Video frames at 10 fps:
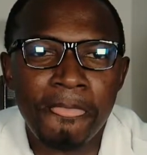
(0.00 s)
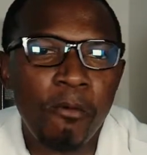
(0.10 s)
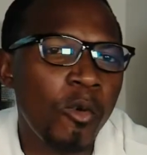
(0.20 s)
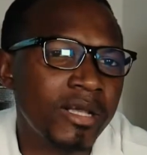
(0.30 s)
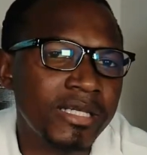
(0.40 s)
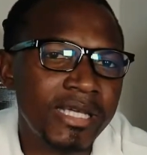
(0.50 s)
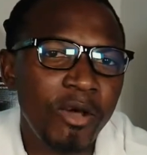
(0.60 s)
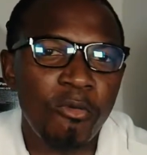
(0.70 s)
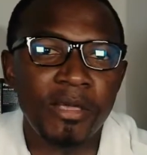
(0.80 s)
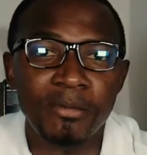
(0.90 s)
one day I
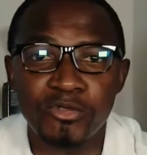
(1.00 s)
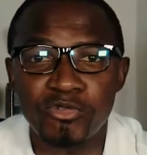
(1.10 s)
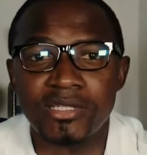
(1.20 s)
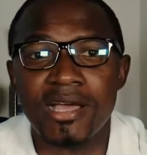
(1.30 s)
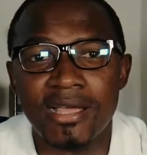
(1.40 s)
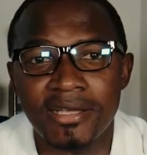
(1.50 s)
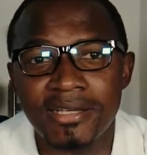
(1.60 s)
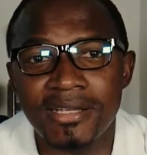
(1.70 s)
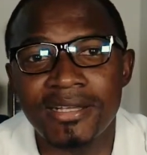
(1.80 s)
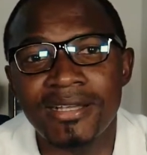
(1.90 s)
will be able to retire
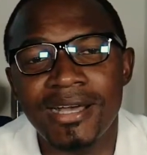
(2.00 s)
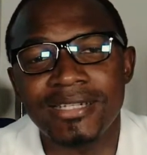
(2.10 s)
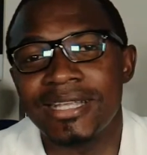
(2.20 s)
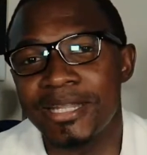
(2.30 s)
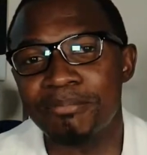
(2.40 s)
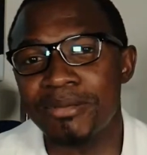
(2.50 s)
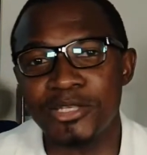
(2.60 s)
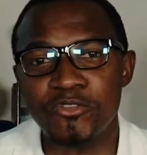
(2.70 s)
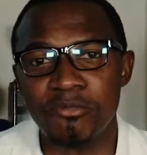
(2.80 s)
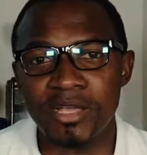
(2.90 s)
at any place
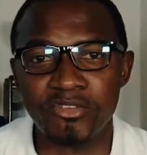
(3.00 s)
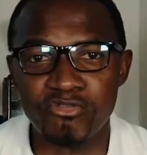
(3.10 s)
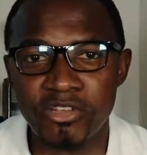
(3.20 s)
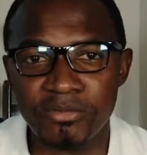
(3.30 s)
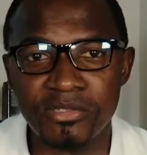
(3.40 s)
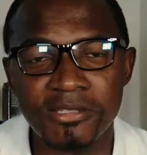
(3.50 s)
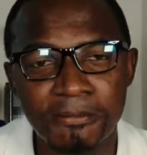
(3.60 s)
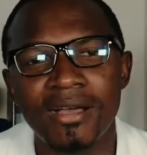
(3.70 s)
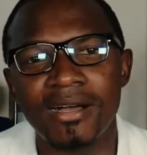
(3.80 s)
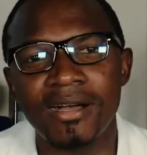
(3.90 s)
of my dreams.
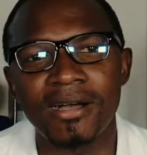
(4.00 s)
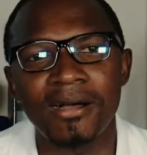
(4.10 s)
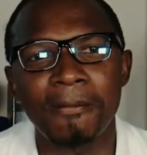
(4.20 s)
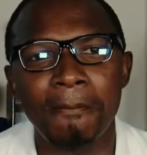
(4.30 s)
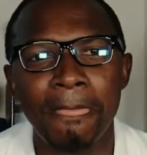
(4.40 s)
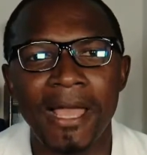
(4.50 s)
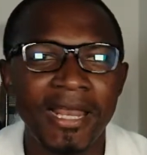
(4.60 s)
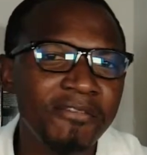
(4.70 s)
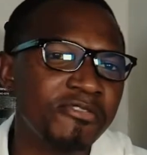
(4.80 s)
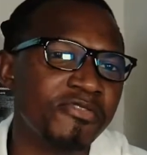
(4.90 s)
I
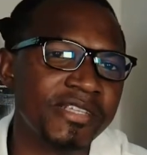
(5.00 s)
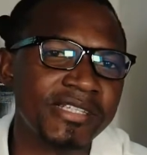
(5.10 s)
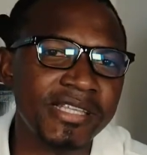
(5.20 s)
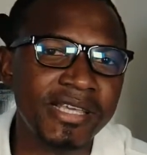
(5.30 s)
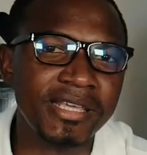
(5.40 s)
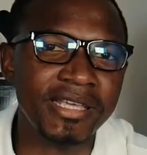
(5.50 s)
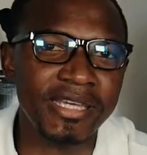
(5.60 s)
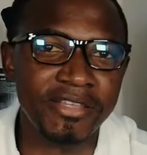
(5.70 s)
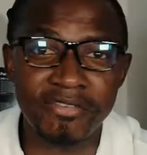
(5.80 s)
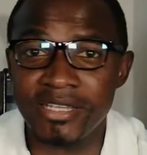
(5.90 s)
love investing in
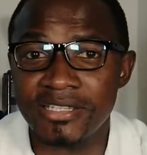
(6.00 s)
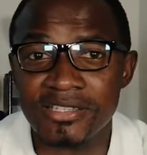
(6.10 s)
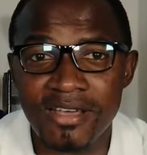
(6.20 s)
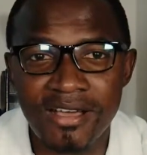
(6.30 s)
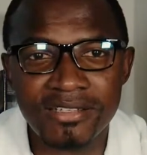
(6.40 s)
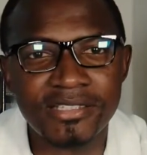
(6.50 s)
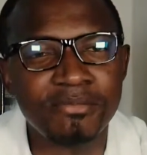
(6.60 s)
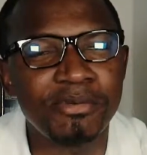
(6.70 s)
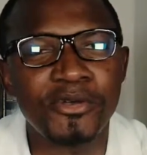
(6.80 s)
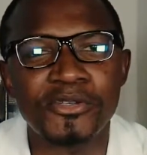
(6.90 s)
dividend stocks
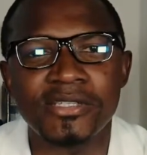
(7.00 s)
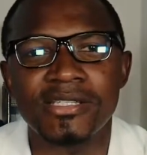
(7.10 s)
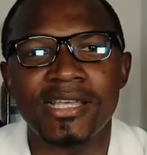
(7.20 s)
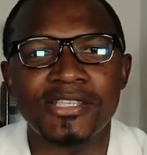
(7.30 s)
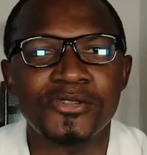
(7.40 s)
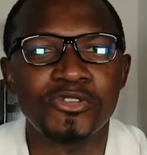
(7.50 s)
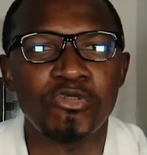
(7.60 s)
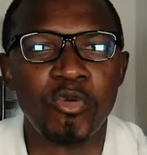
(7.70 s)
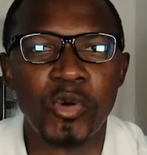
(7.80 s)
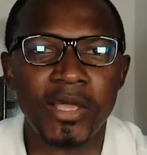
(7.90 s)
because it does not
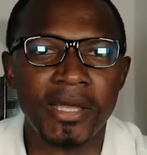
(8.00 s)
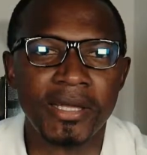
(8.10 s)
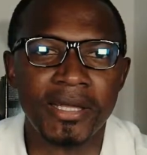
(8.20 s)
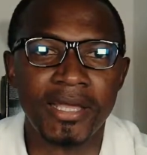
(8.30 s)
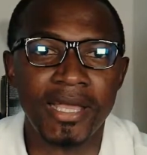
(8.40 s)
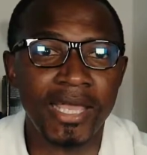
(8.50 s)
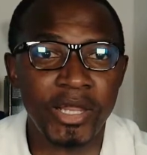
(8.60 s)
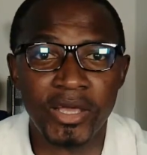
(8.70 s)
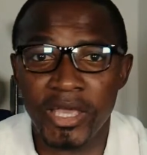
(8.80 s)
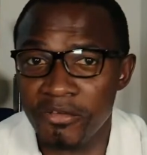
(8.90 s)
require
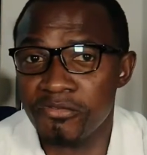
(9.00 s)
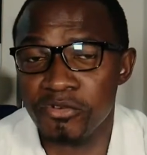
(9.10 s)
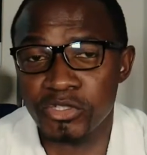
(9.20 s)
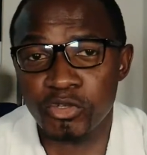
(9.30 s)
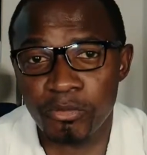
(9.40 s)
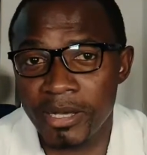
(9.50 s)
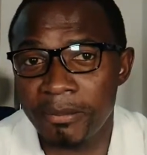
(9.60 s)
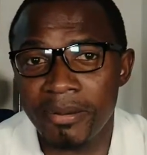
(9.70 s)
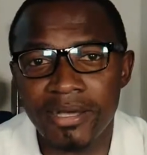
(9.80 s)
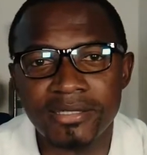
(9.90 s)
any effort on my
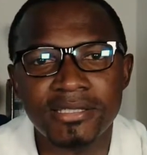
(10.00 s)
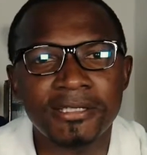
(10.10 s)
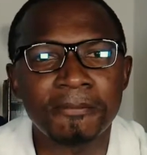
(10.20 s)
part.